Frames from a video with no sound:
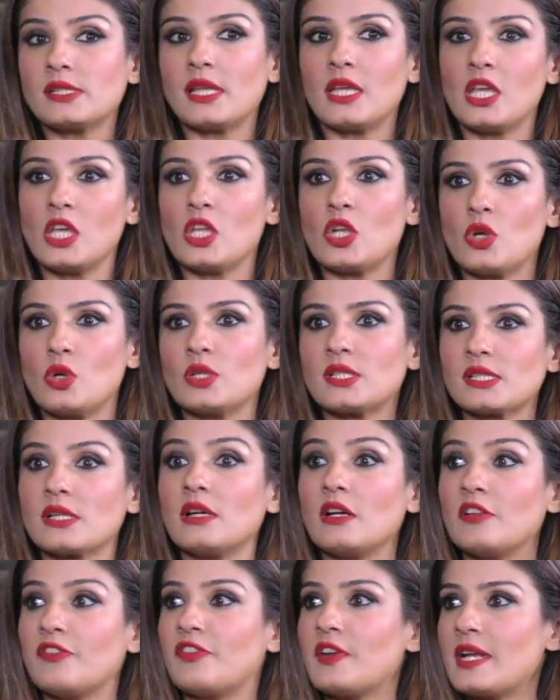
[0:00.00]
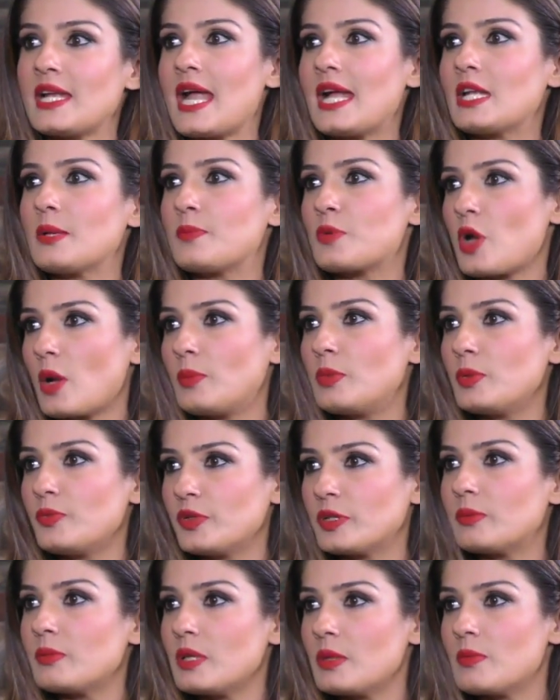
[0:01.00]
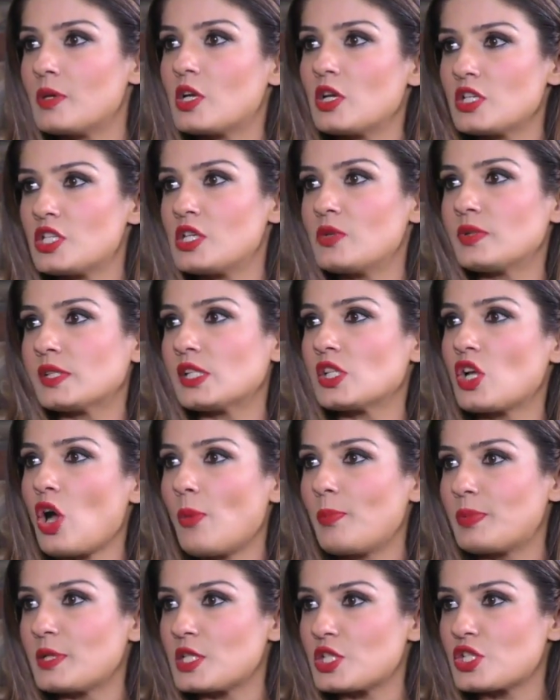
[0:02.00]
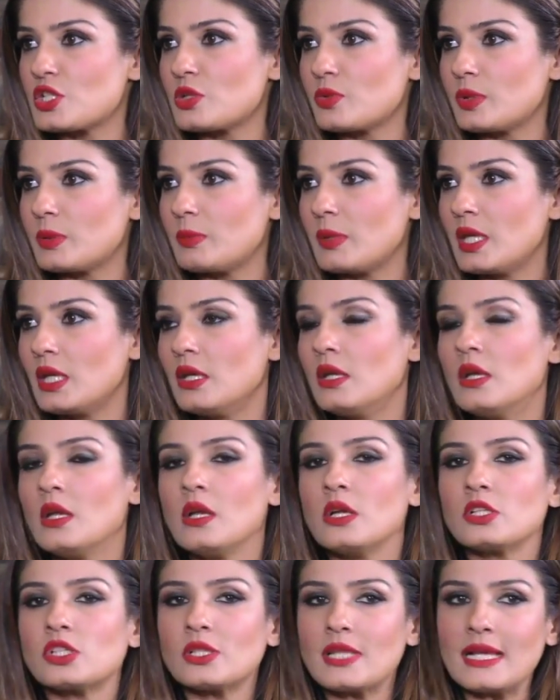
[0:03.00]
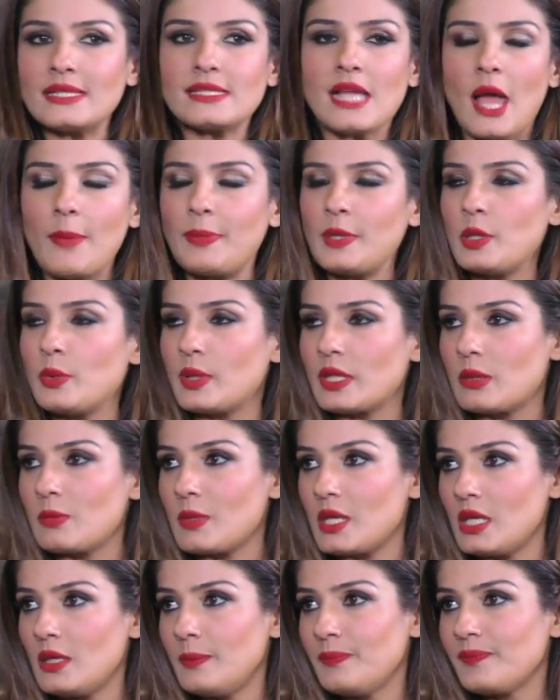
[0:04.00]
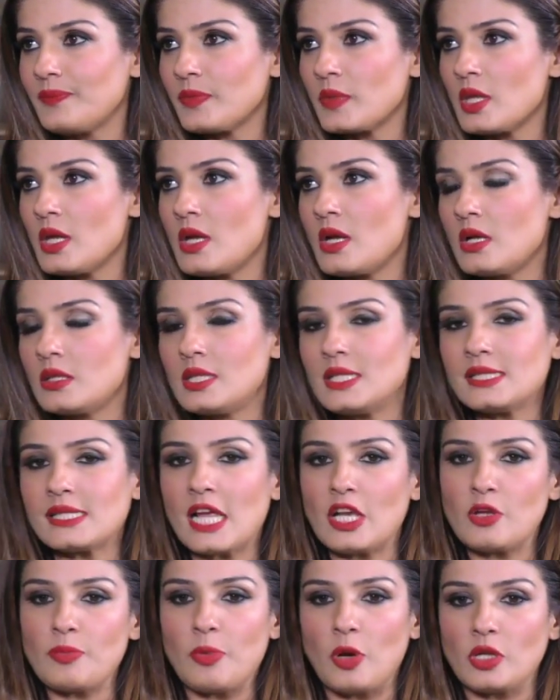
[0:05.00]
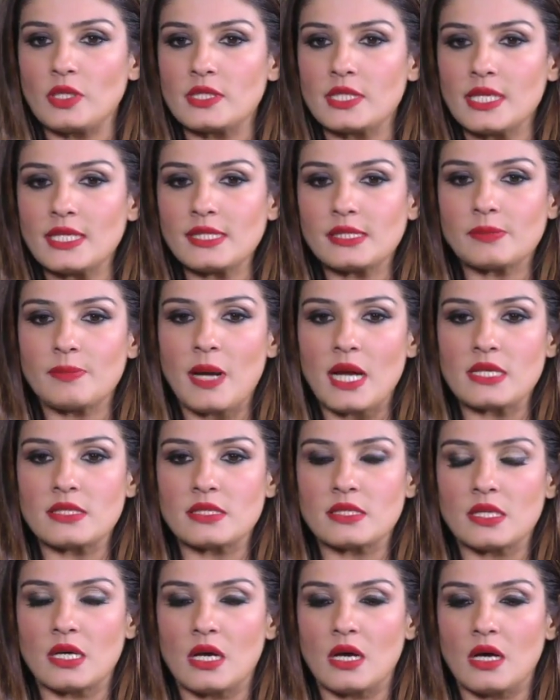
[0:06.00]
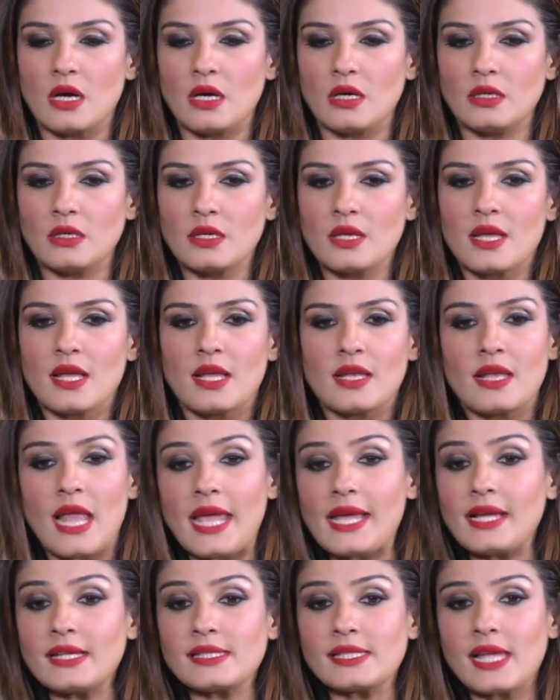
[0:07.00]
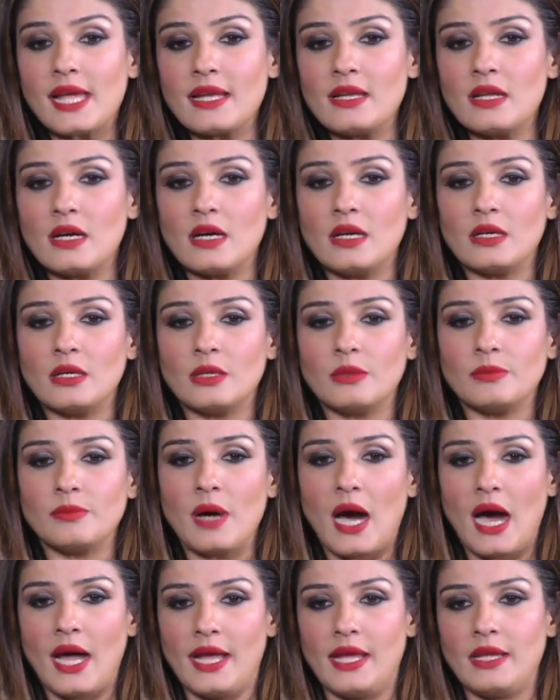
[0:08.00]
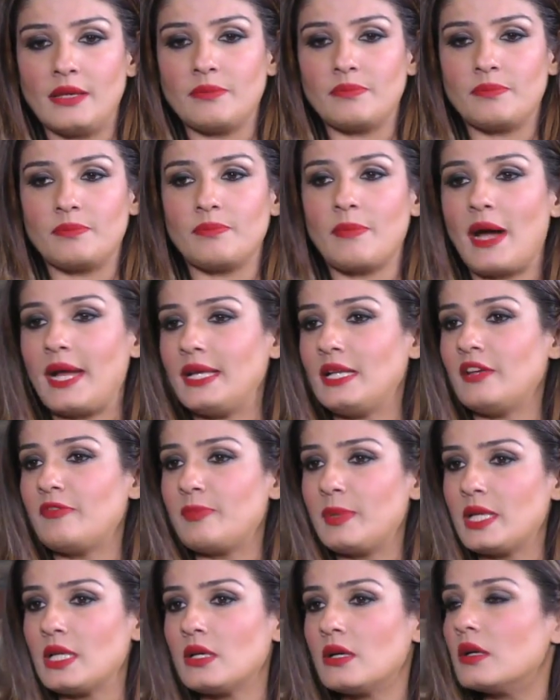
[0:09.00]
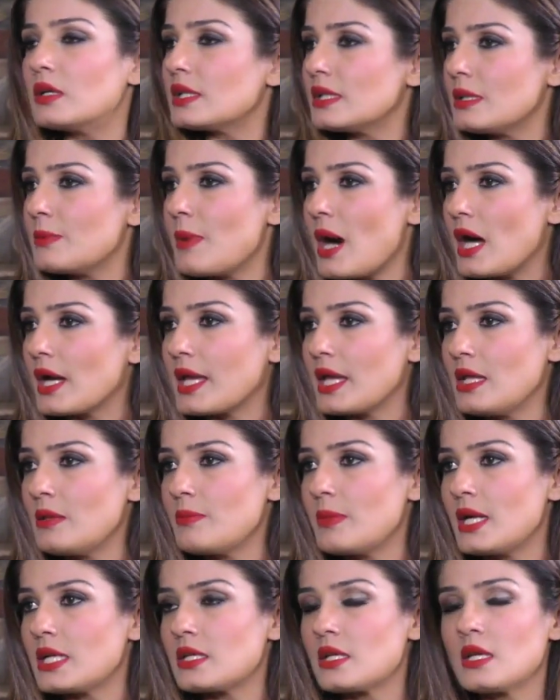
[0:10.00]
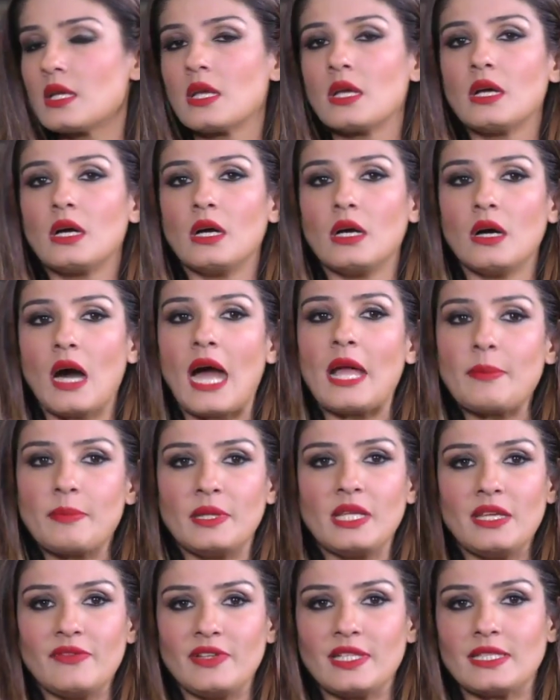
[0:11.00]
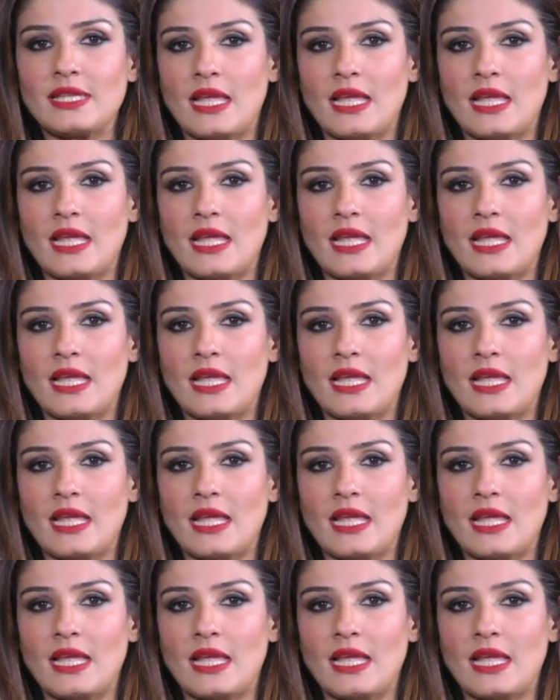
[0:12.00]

the hero's girlfriend had a problem with me because she was in competition with me. So that's happened with me, these kind of politics. But like I said, I might have been hurt in the bargain, but I believe